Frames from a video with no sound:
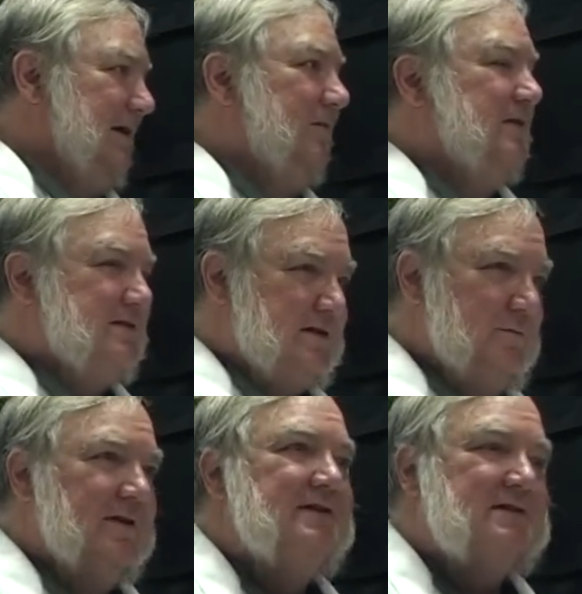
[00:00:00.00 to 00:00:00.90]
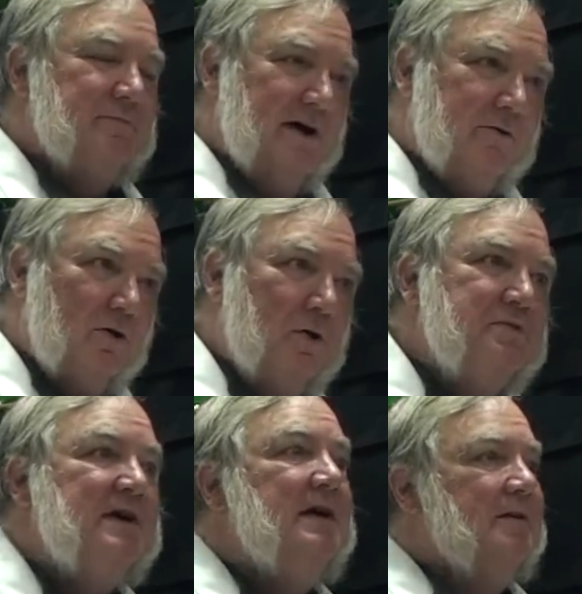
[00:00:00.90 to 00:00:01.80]
If it stimulates the microbes,
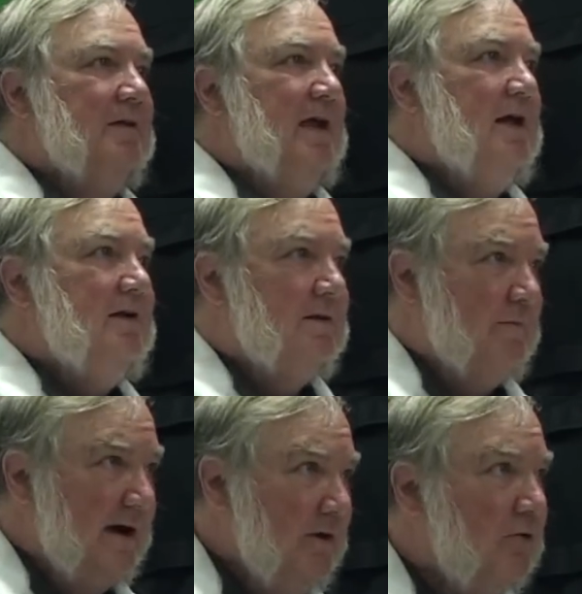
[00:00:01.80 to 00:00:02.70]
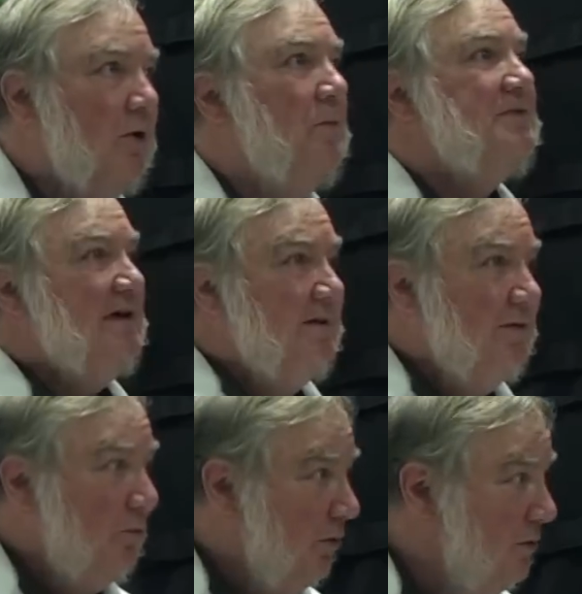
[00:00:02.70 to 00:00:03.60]
then the microbes in
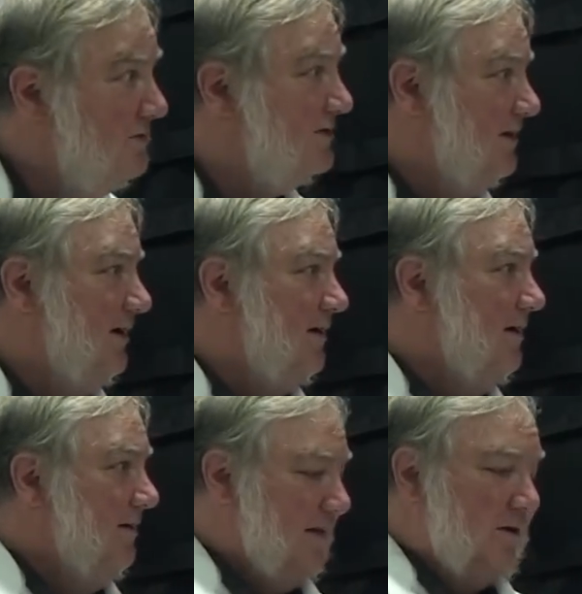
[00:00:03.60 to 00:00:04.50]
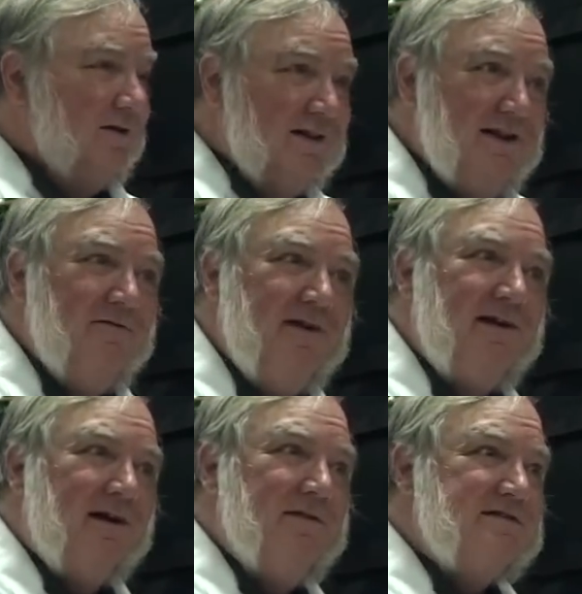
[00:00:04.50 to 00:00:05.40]
the roots there that are living
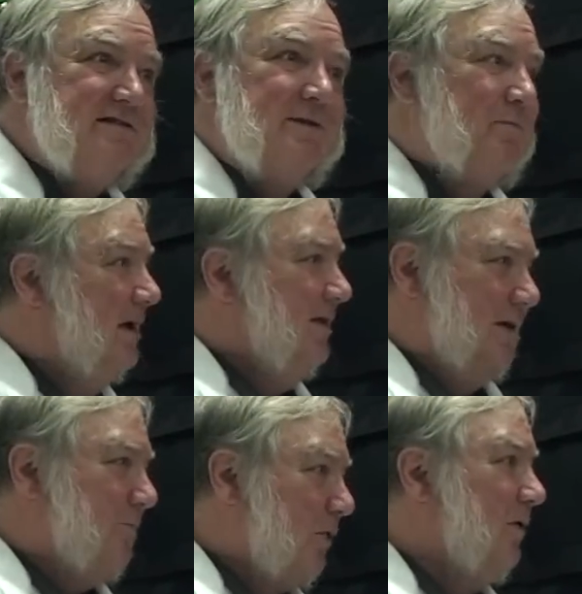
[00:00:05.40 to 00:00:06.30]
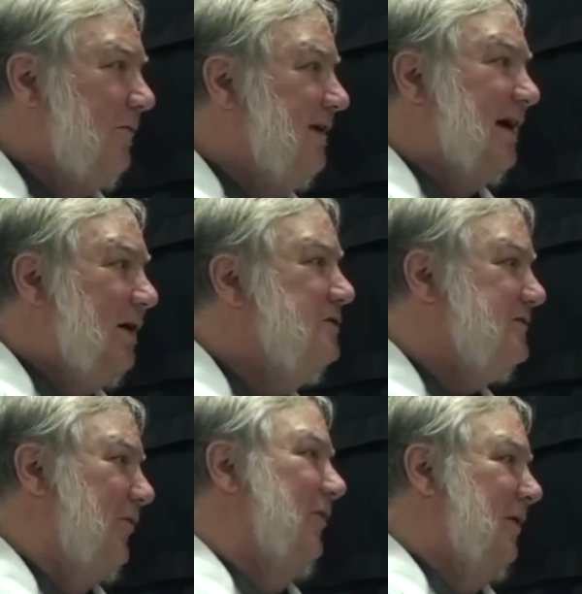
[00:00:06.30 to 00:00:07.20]
on this as the perfect house
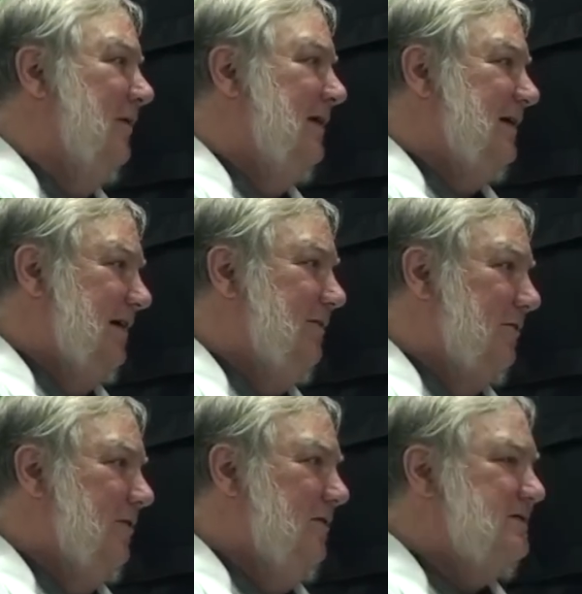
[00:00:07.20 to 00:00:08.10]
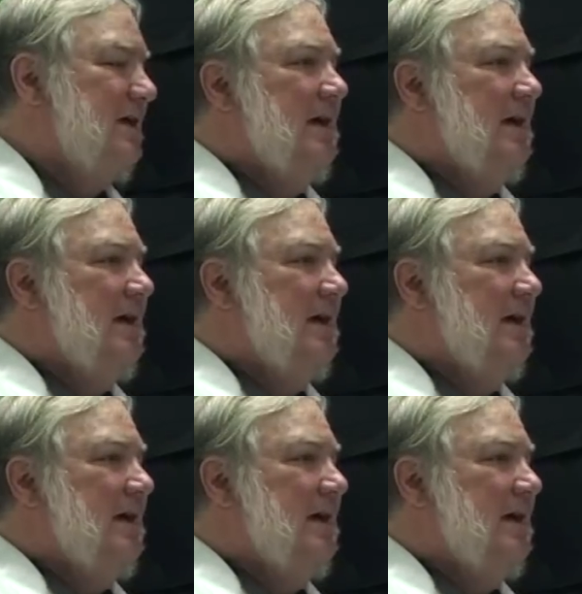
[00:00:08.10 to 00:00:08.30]
for them in the roots,